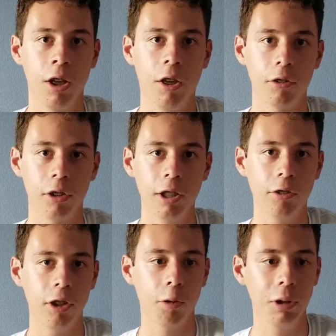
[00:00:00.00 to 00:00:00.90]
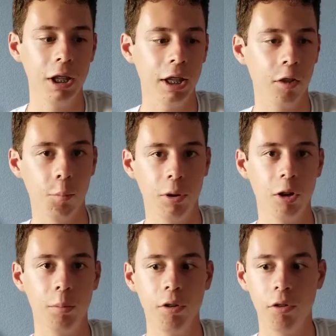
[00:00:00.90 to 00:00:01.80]
So let's say you really like these Pure
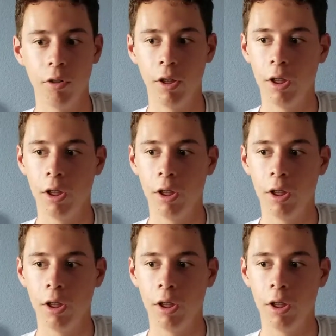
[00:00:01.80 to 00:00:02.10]
Boosts,